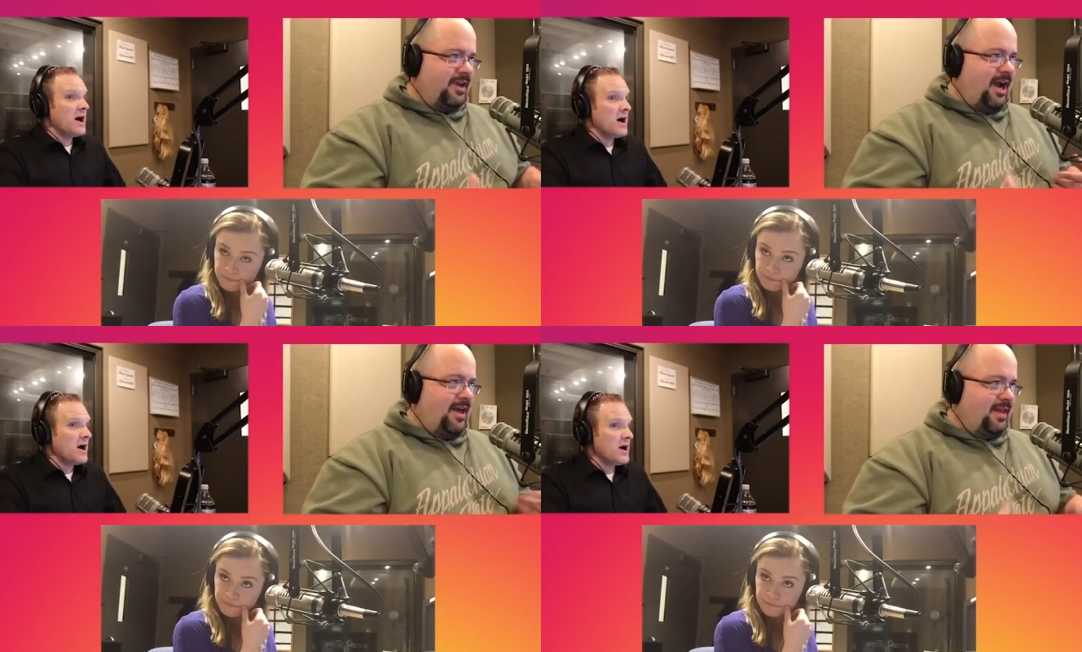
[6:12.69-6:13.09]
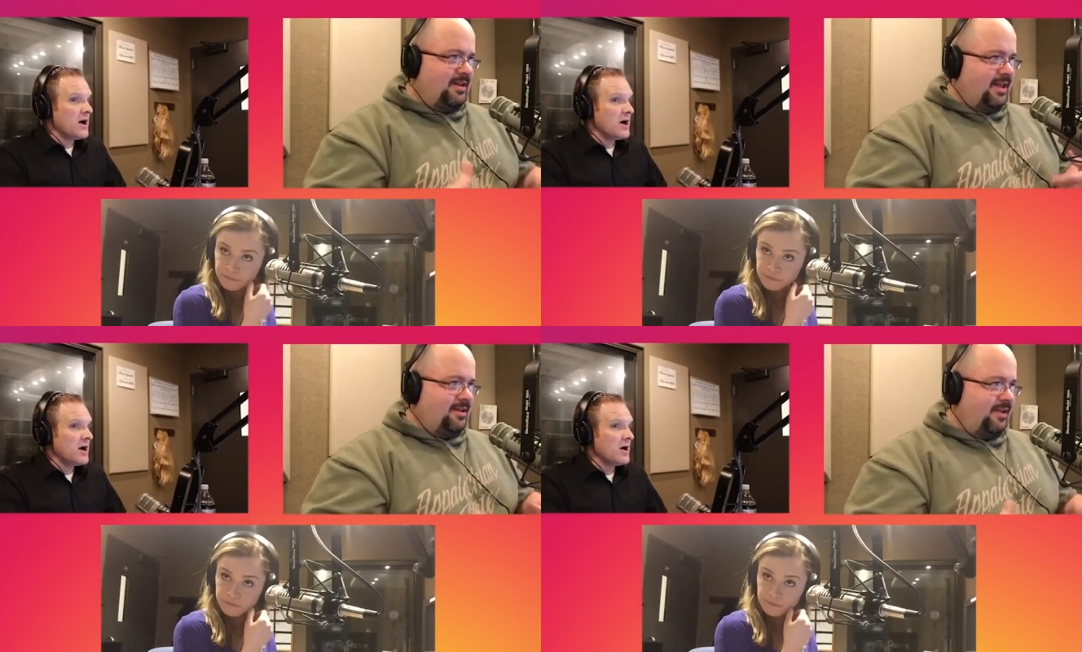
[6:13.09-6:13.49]
Speaker 1: that, that,
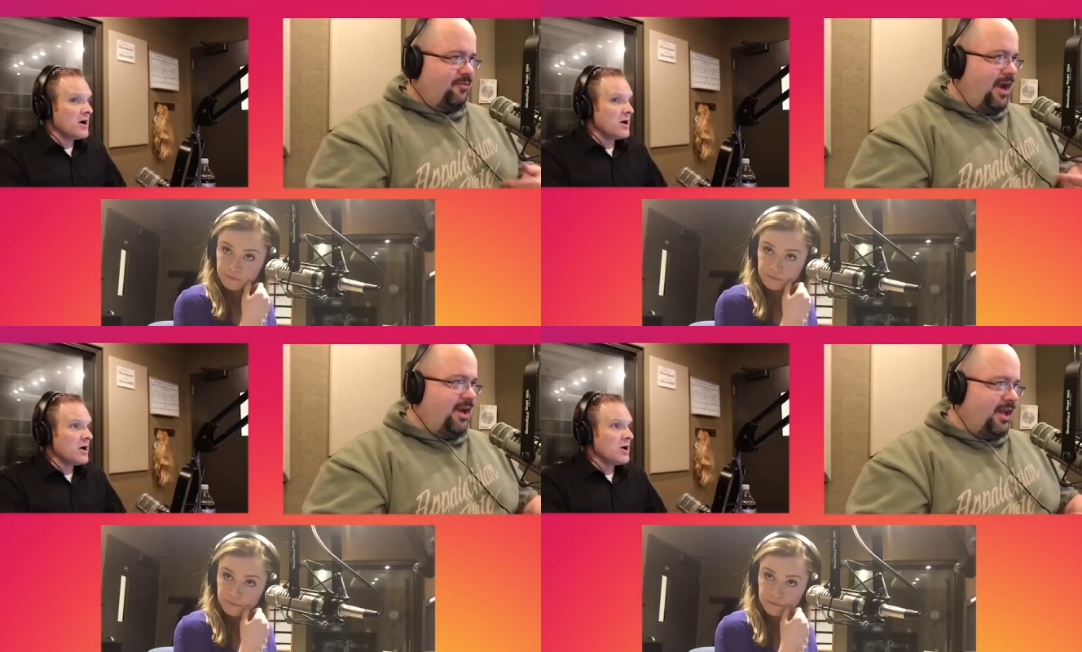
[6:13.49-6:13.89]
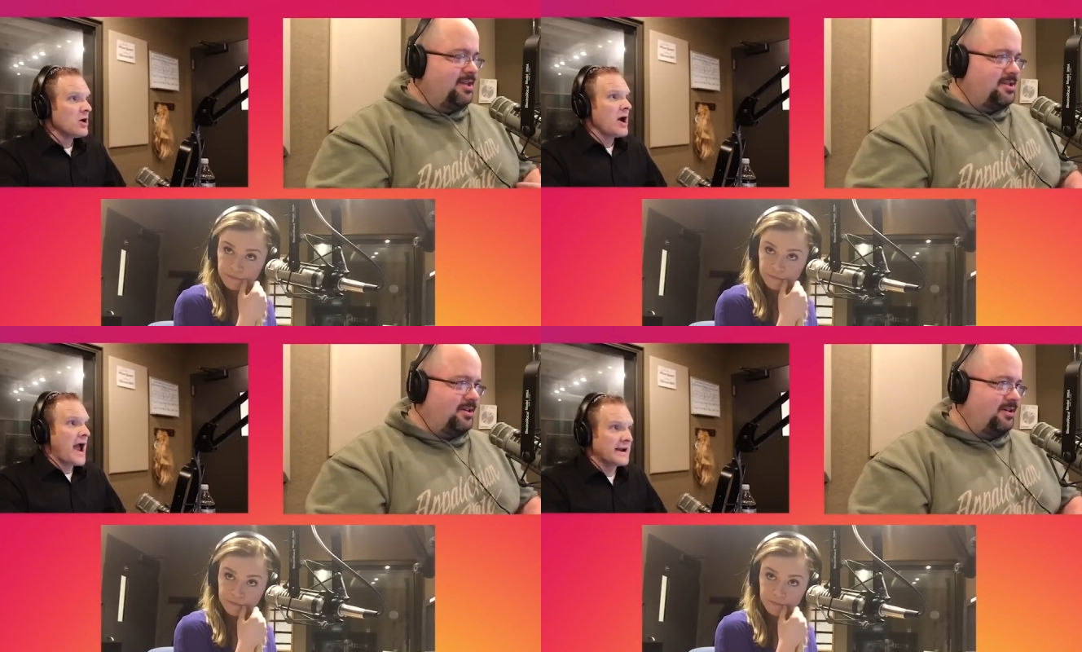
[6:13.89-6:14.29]
that ran against
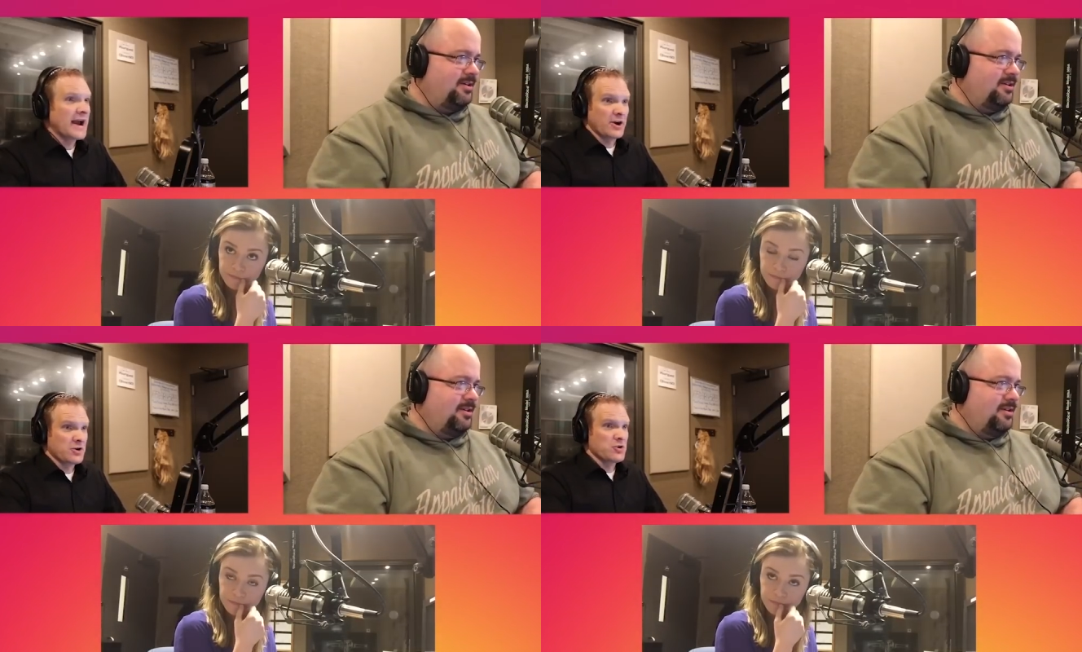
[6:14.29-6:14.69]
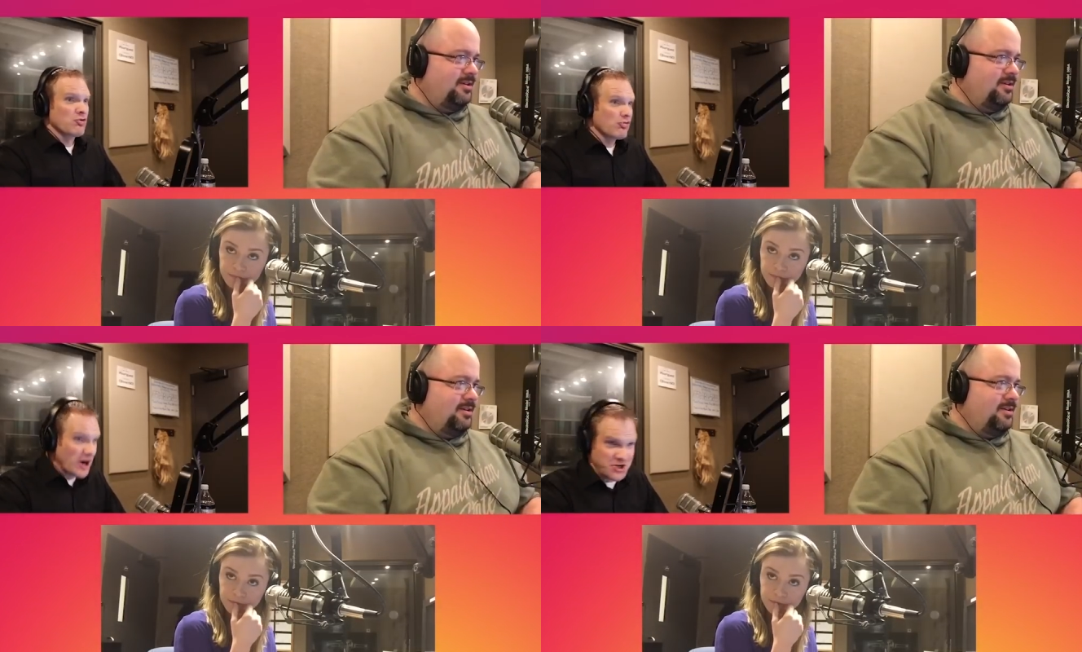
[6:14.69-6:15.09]
her and got
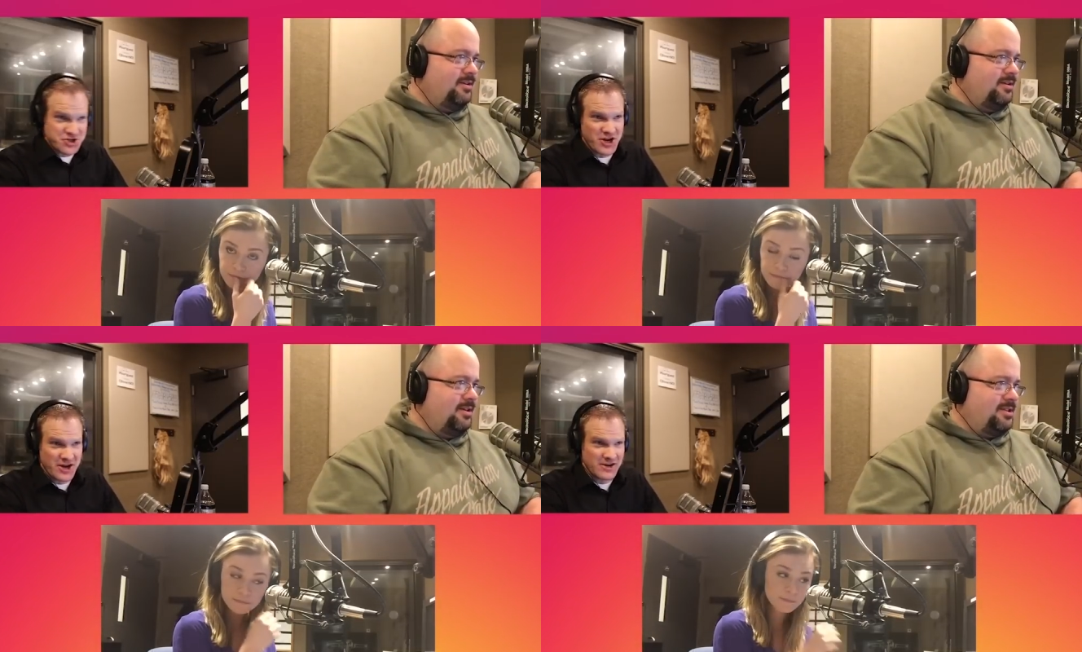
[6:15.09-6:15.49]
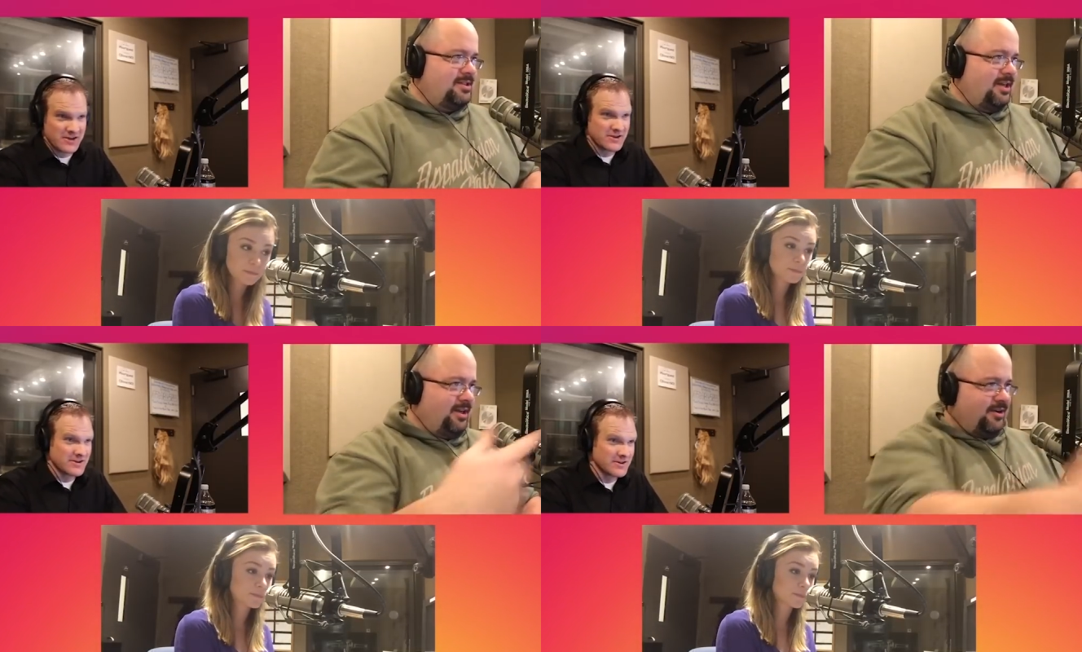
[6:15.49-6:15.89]
crushed is sitting
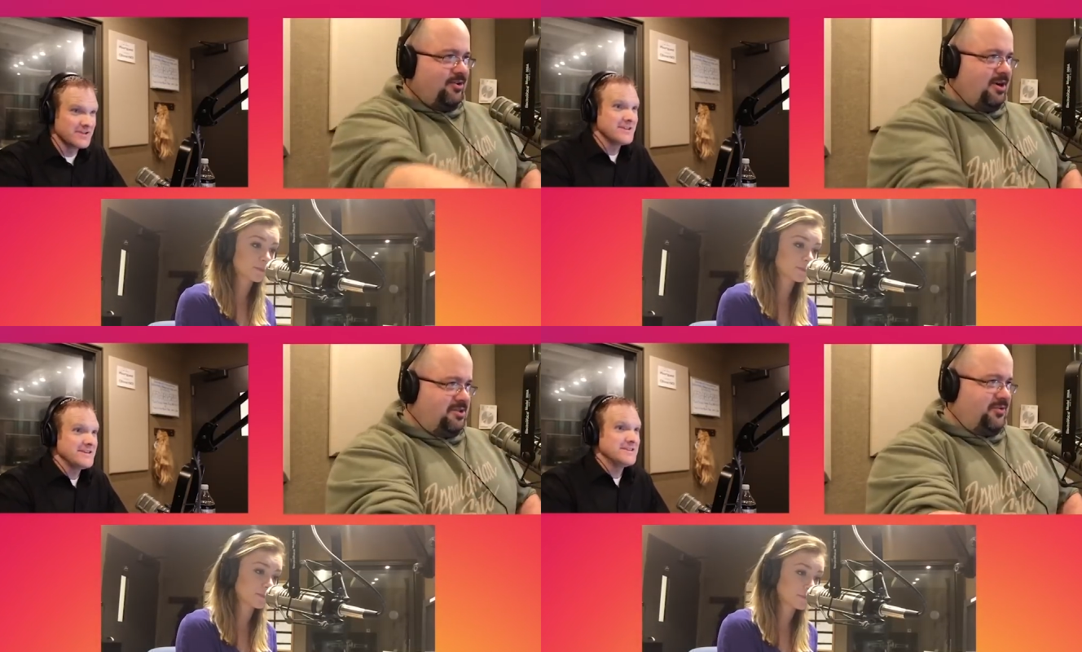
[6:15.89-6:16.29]
across from